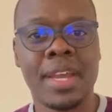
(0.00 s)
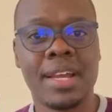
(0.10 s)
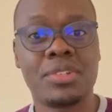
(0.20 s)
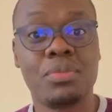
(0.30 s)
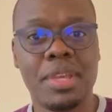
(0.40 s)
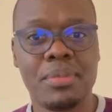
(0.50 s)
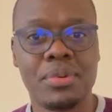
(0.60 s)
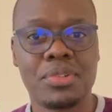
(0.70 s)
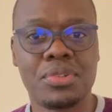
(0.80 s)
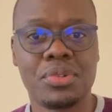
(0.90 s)
to be able
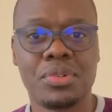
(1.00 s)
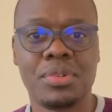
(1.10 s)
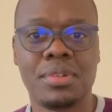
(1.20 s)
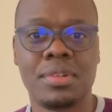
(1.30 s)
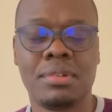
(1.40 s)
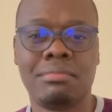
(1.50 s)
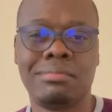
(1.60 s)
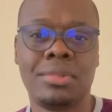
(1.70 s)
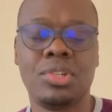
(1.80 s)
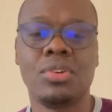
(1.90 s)
to,
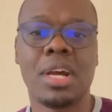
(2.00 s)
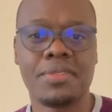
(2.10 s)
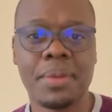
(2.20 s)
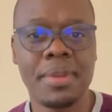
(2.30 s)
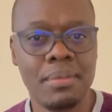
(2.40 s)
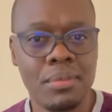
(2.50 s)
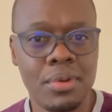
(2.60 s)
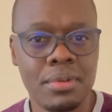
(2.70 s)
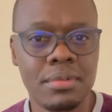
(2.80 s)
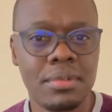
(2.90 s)
have something
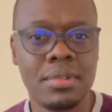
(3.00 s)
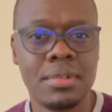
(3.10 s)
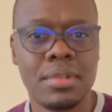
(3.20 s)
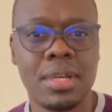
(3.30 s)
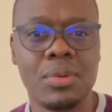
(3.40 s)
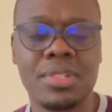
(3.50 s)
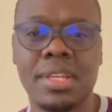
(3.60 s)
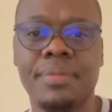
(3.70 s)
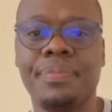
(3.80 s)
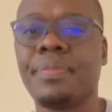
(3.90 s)
more, I would
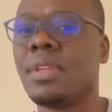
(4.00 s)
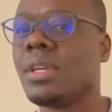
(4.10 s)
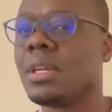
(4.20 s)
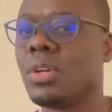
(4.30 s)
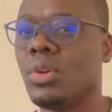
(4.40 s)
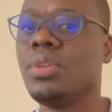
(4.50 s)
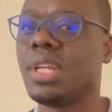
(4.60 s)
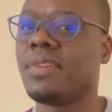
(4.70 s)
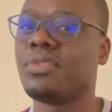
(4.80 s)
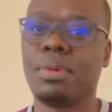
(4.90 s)
say, good
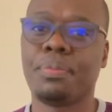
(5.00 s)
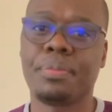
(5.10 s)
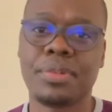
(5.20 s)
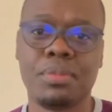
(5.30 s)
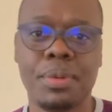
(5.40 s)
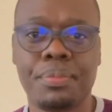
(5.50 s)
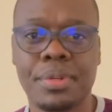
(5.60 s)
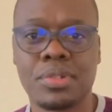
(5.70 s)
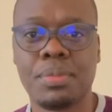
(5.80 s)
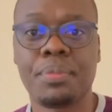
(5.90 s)
enough to
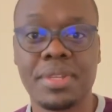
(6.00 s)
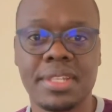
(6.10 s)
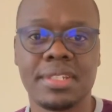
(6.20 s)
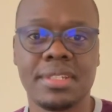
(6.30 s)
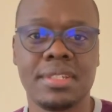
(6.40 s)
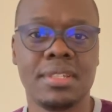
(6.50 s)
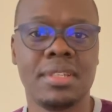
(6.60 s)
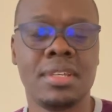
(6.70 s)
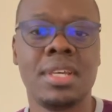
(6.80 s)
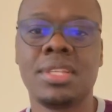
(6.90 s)
be presented.
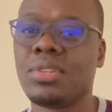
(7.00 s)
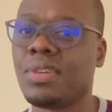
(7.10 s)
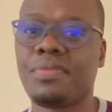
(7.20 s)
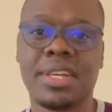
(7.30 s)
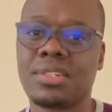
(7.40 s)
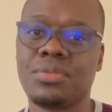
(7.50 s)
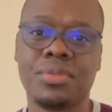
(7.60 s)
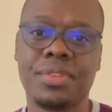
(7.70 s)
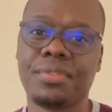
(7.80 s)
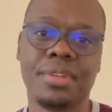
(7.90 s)
So the first 2,
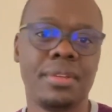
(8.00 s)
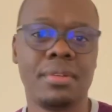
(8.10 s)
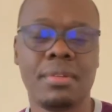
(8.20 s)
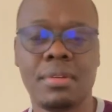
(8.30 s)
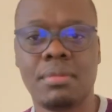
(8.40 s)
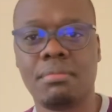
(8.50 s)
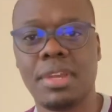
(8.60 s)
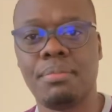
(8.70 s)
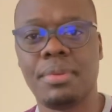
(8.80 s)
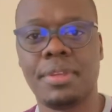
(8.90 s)
3 may
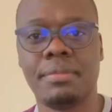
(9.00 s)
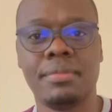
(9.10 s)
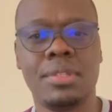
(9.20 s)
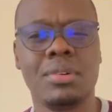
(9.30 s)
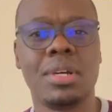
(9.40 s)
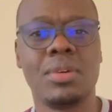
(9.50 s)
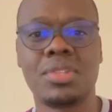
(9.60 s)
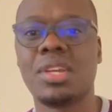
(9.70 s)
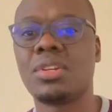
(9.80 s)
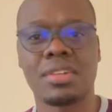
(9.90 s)
be, I would say
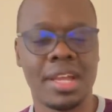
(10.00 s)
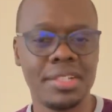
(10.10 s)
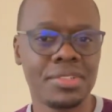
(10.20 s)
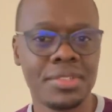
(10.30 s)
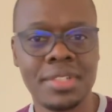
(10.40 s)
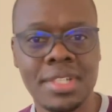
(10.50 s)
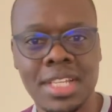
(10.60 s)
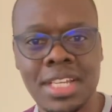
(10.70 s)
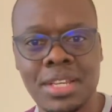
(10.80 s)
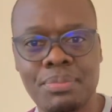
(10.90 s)
trash,
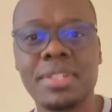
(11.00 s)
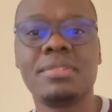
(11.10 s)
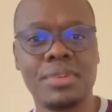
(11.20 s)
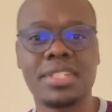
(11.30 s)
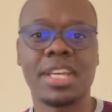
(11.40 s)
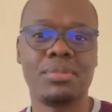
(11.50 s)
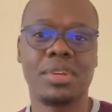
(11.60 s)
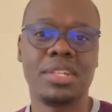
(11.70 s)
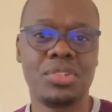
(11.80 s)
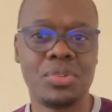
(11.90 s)
but with time you
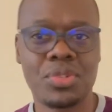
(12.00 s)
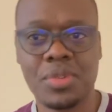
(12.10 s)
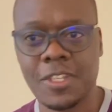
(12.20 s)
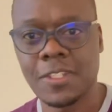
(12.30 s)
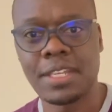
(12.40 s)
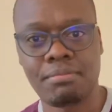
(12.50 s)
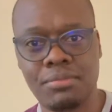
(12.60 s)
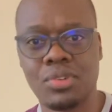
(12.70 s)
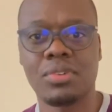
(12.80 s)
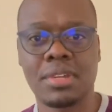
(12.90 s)
get used to this
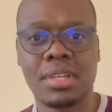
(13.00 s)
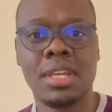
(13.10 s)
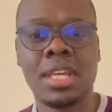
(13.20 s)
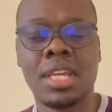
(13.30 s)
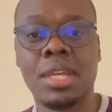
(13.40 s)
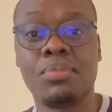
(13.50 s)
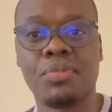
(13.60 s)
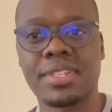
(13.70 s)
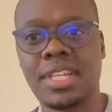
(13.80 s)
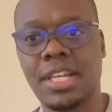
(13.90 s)
and improve
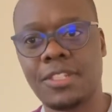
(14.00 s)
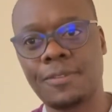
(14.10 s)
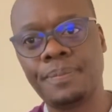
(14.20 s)
your skills.